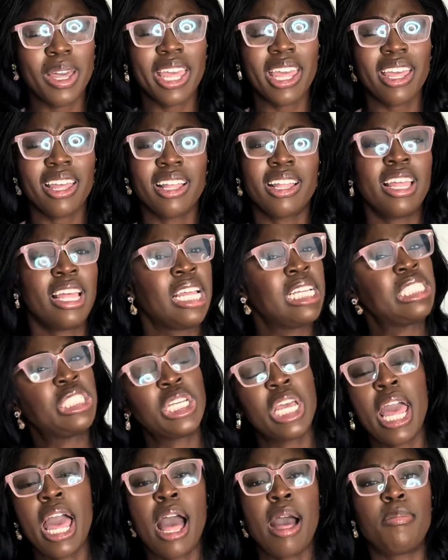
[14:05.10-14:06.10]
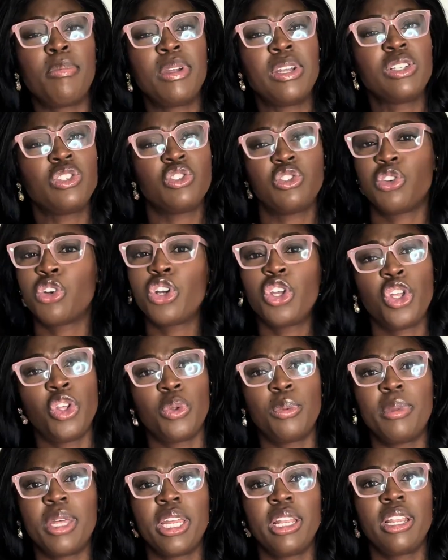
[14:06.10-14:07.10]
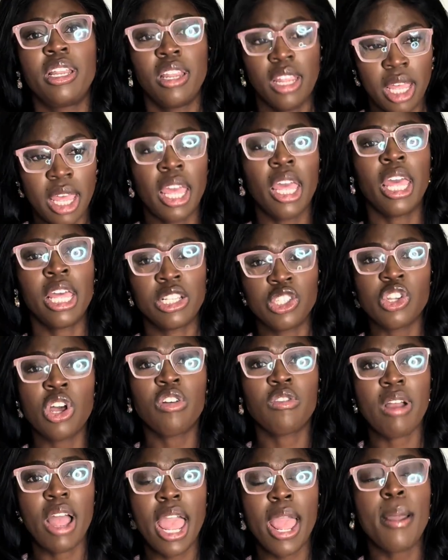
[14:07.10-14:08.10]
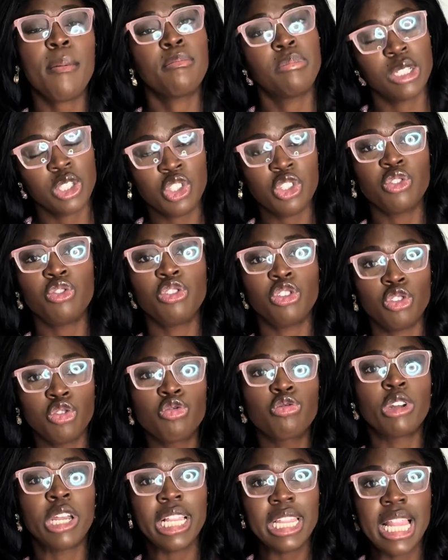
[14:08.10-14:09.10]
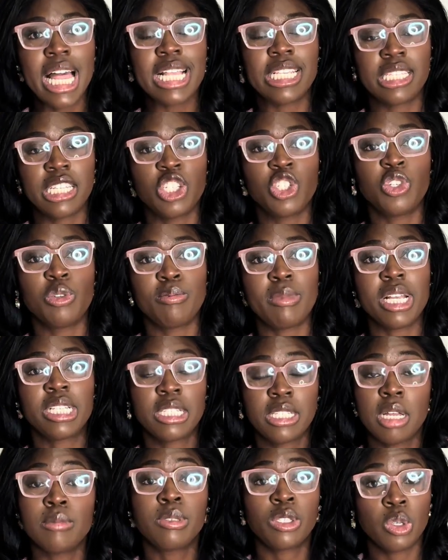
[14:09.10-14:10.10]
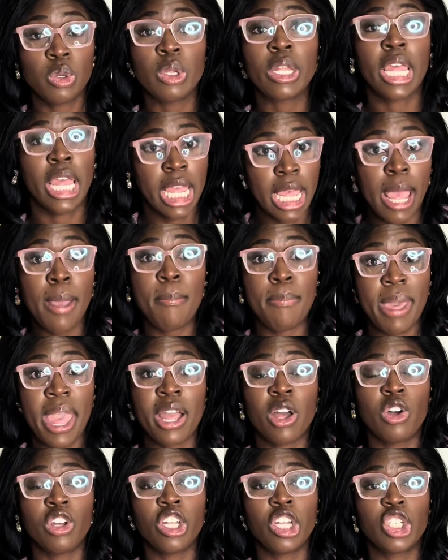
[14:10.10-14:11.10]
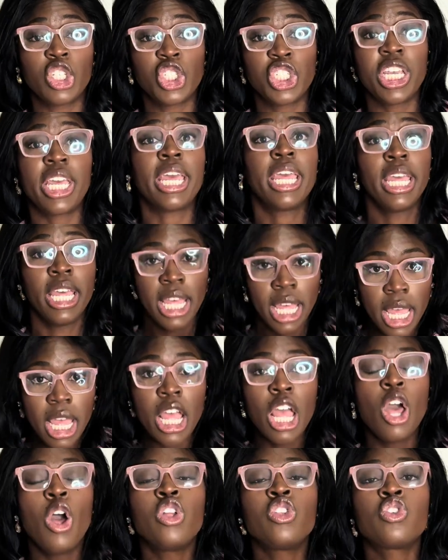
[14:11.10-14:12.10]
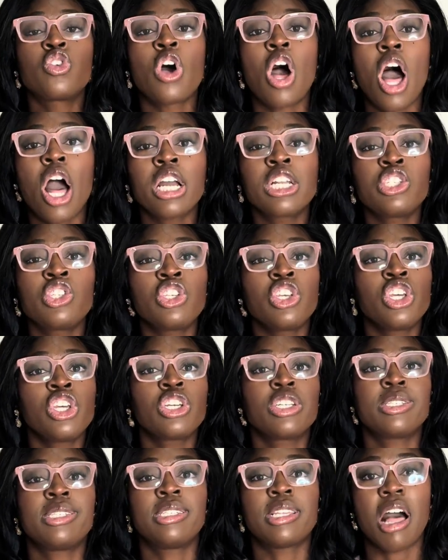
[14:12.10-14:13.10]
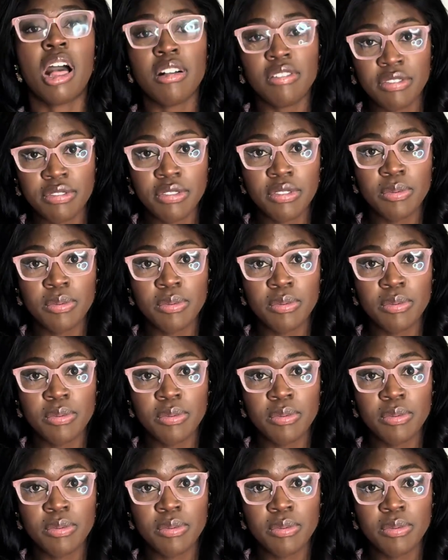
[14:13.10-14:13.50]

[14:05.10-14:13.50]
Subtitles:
ain't. Shit happens. You're human. It's all right. But you realize that you messed up. So get back on your shit. Talk to yourself.